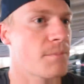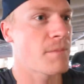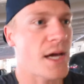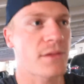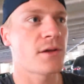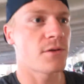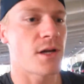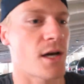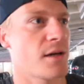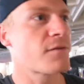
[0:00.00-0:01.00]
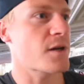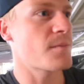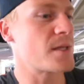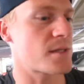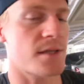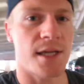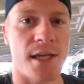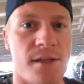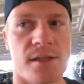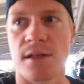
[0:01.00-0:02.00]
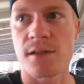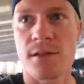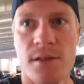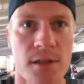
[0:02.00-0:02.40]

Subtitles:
Matthew and I have come into Kingston